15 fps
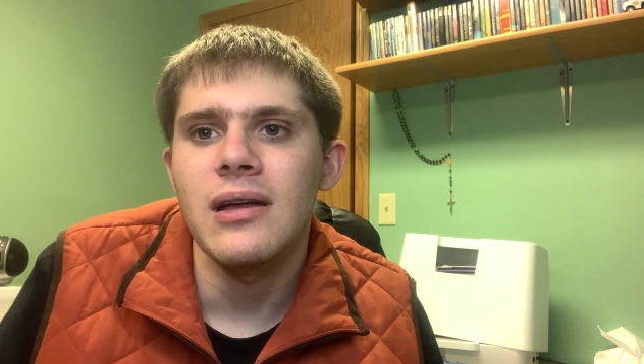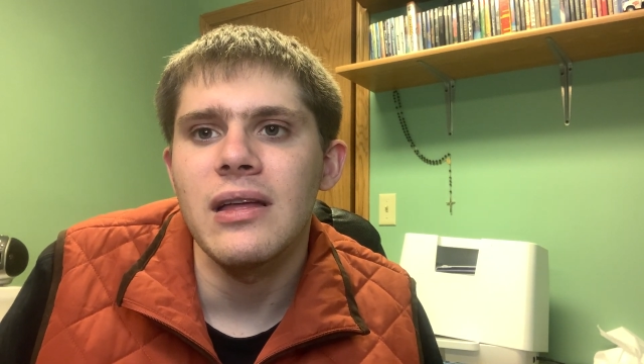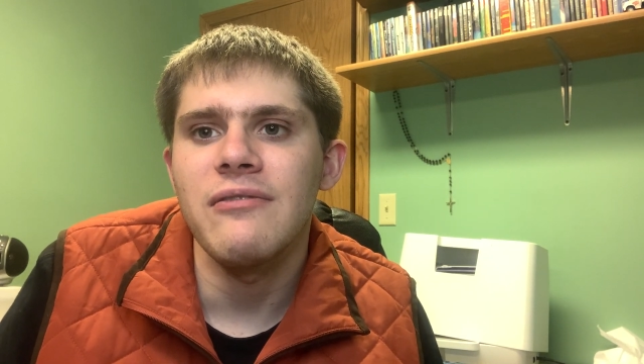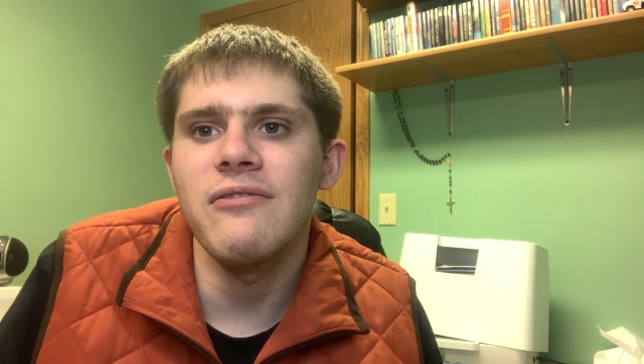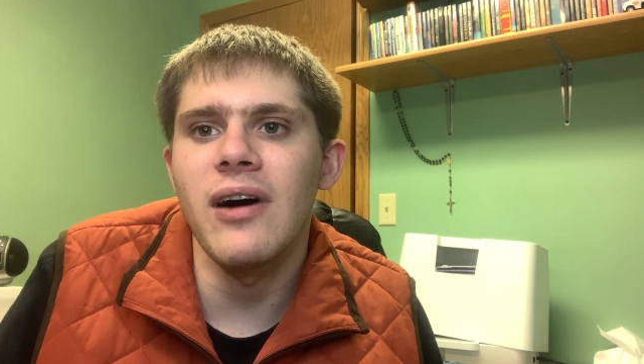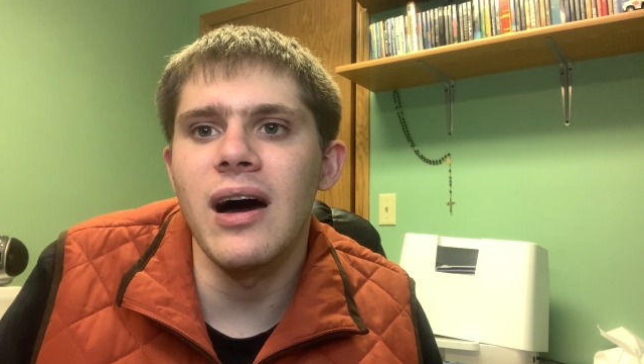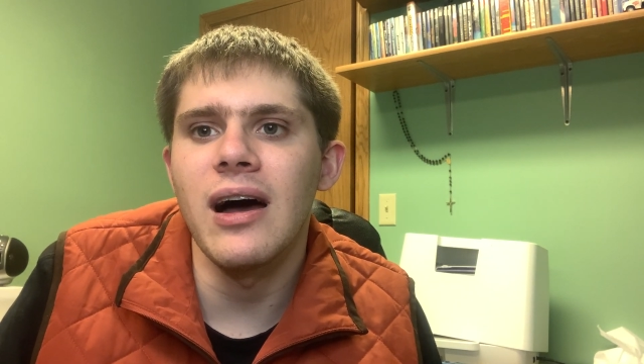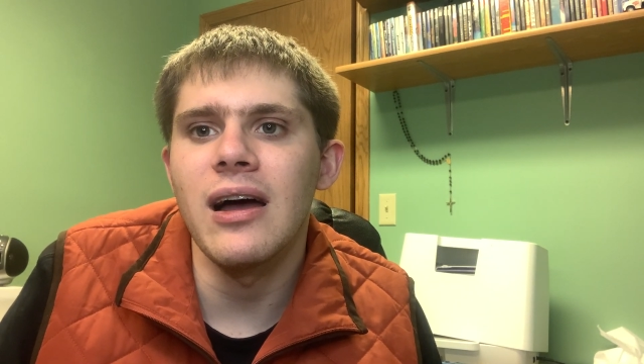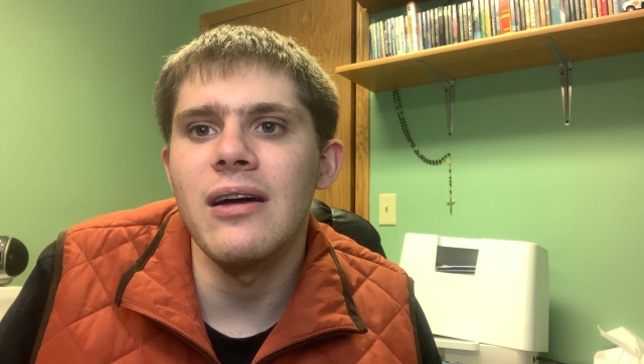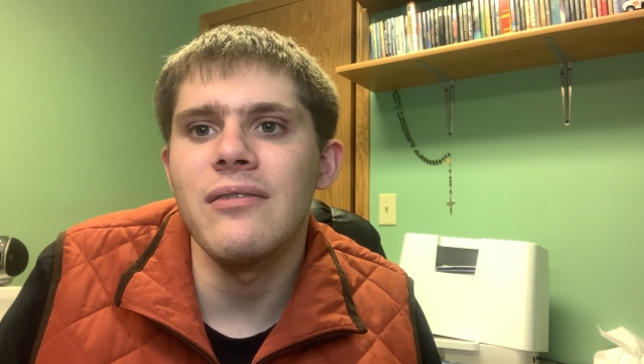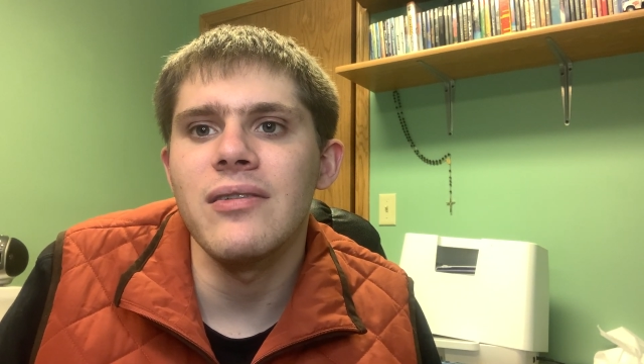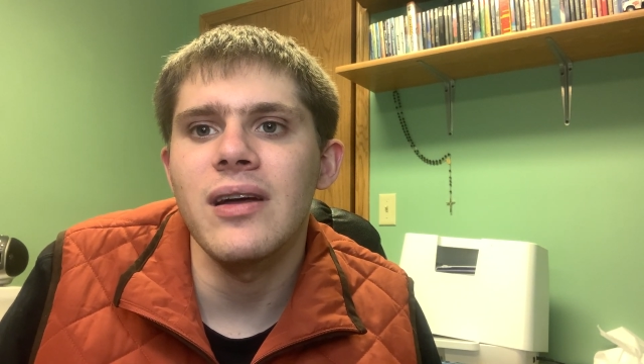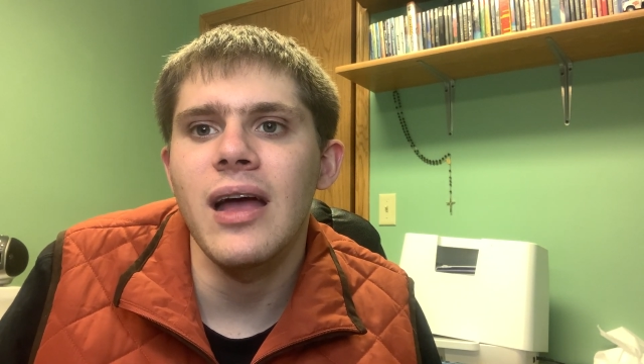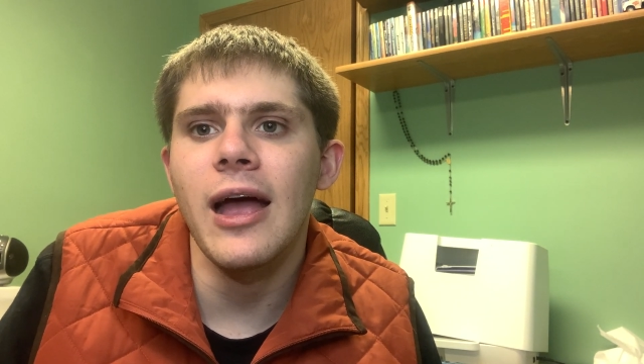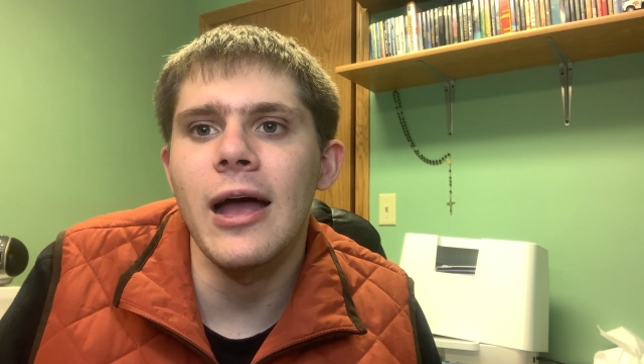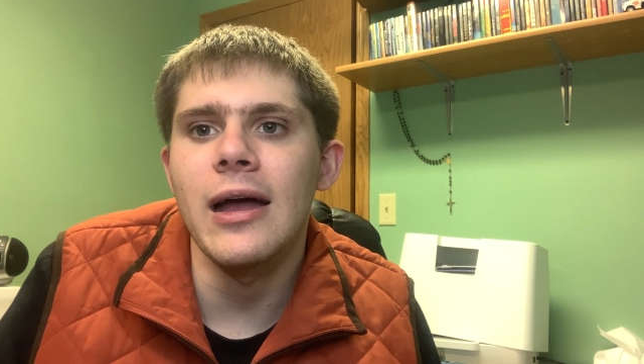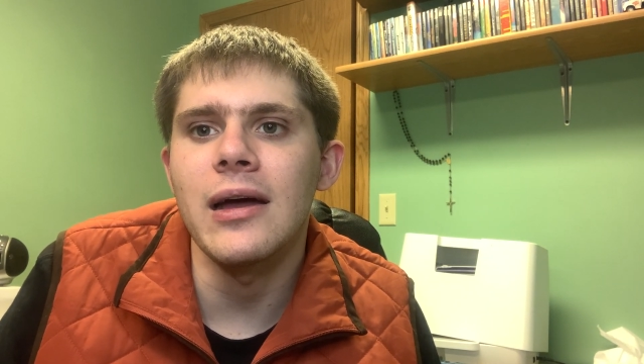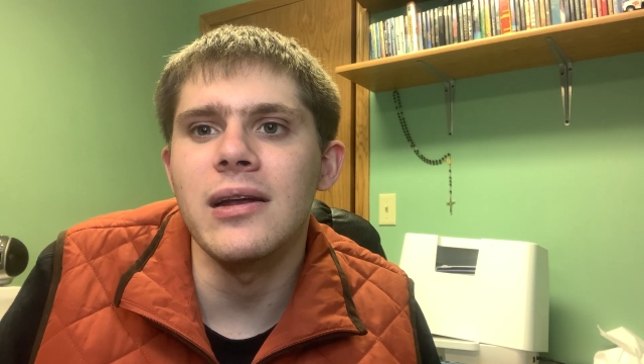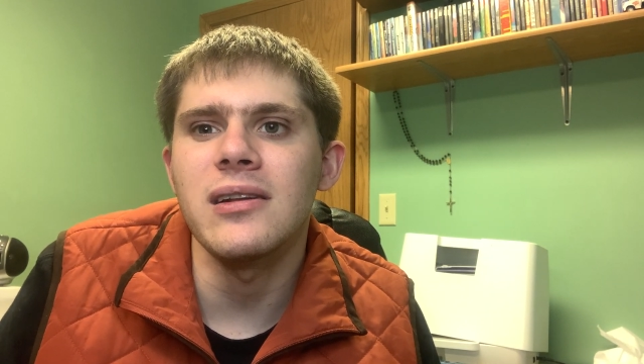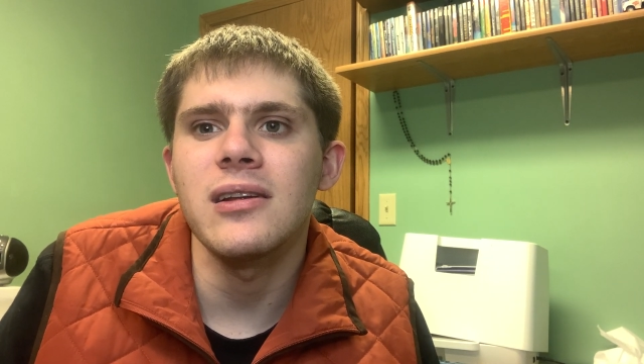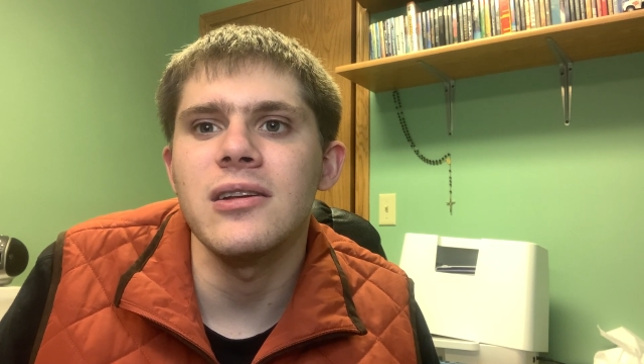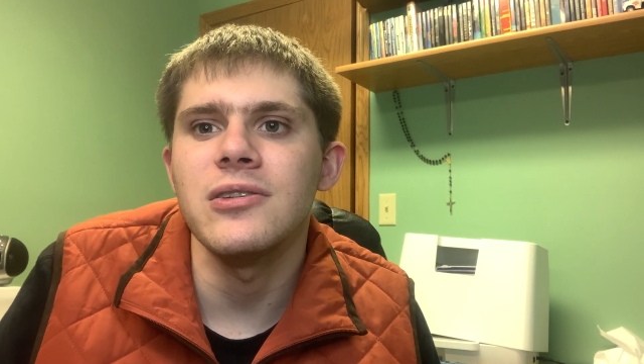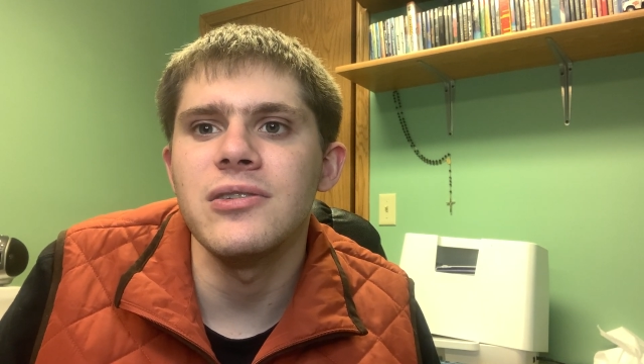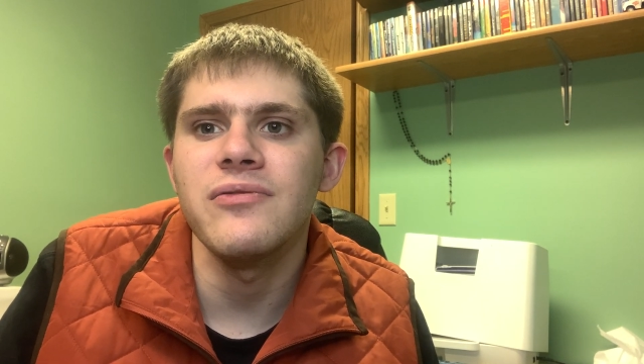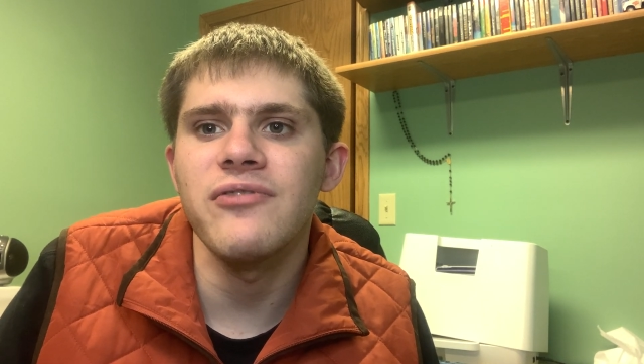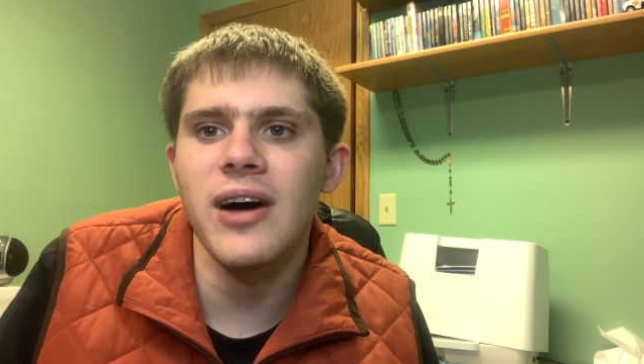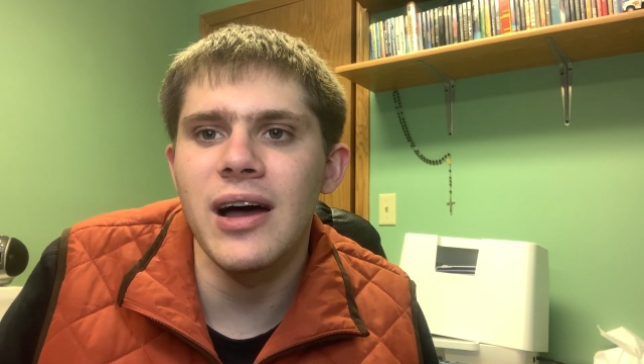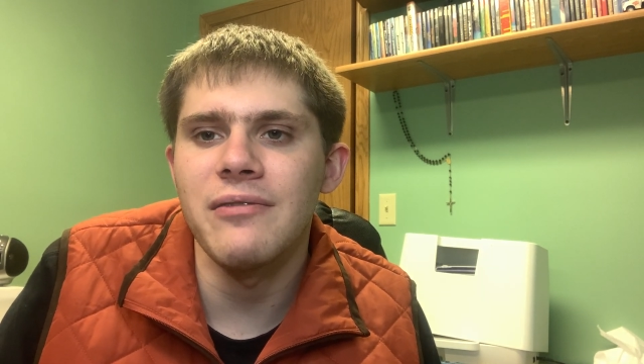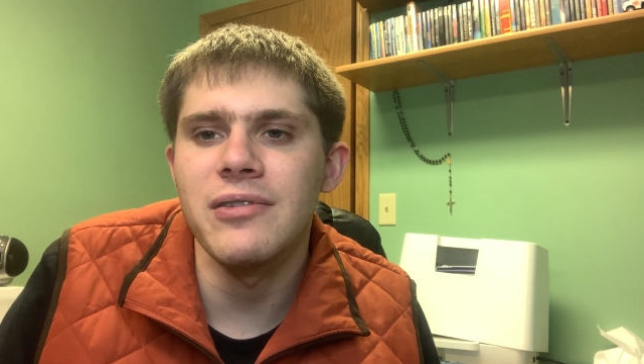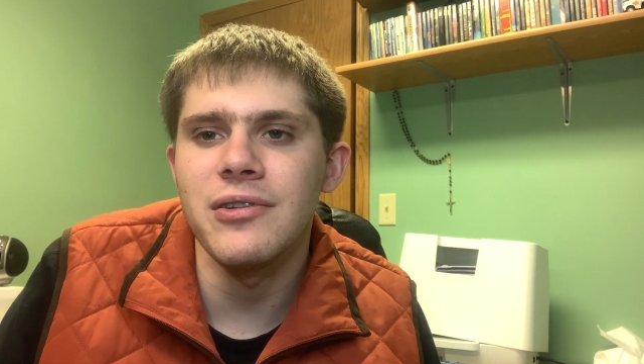5, and
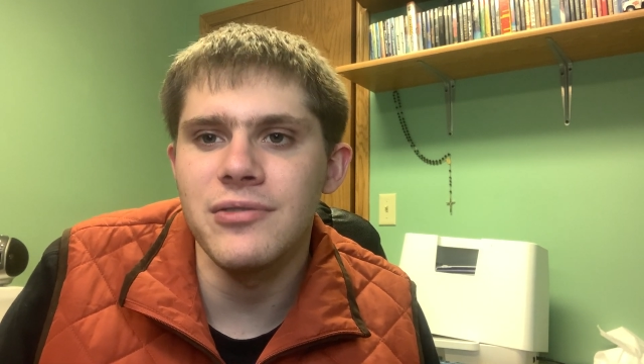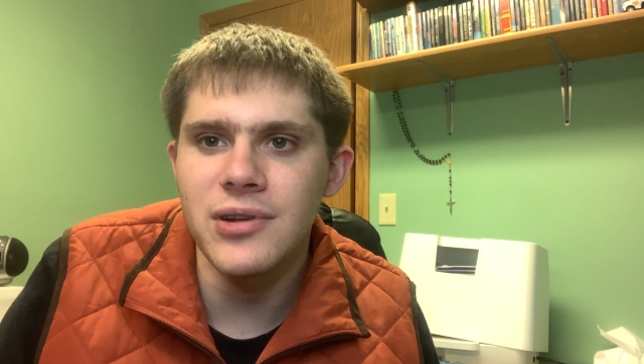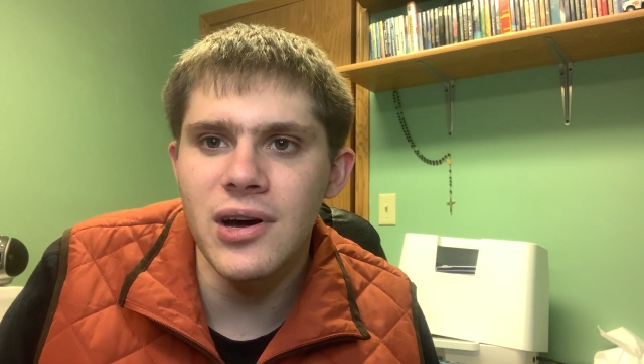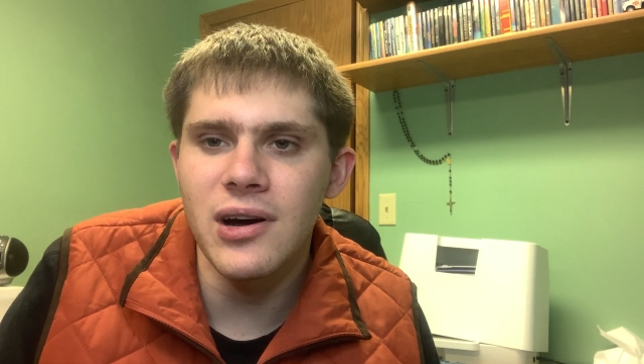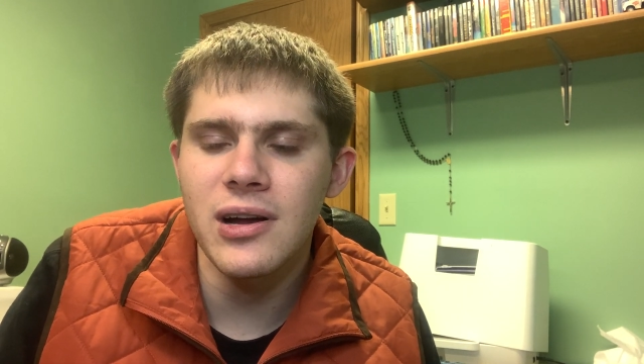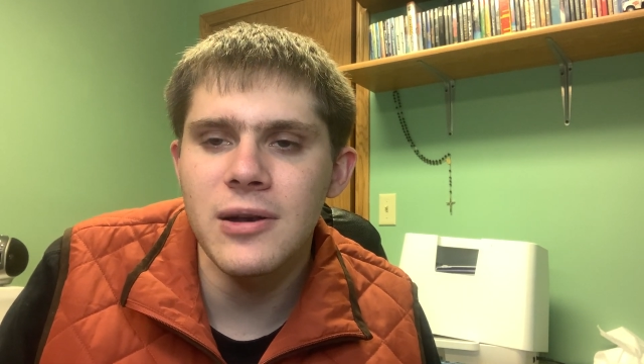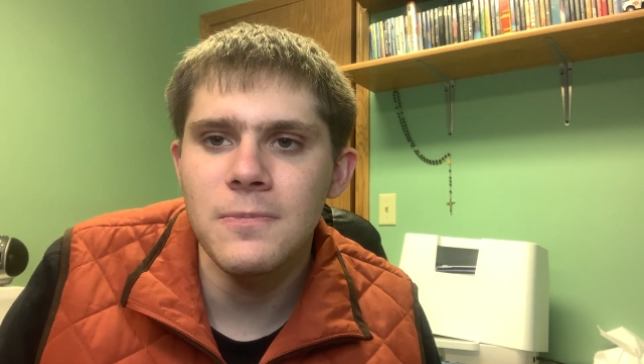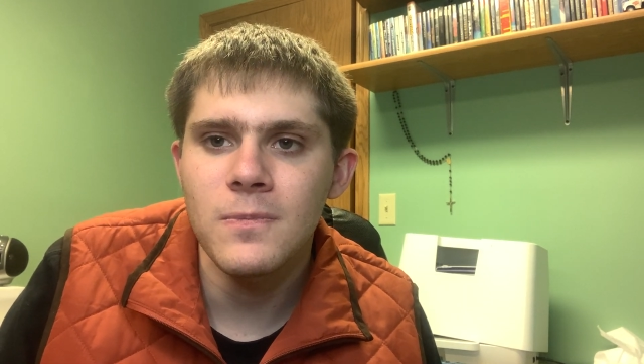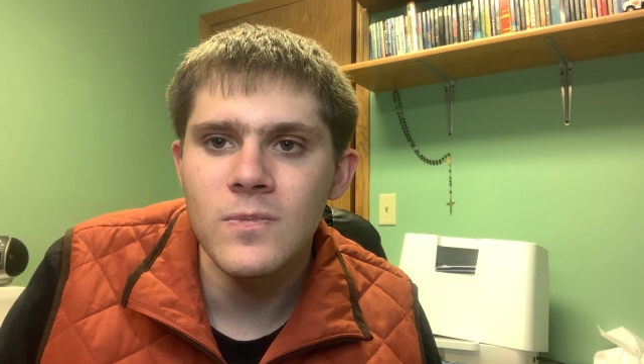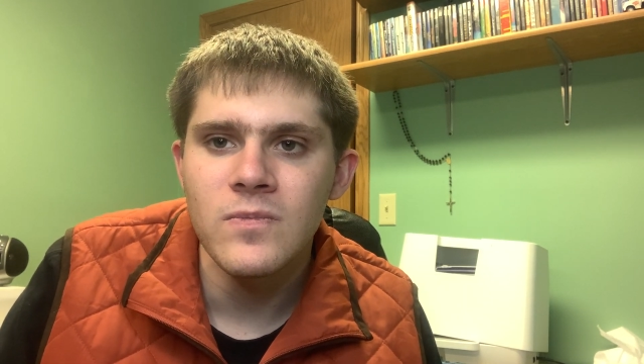5 New Dawn.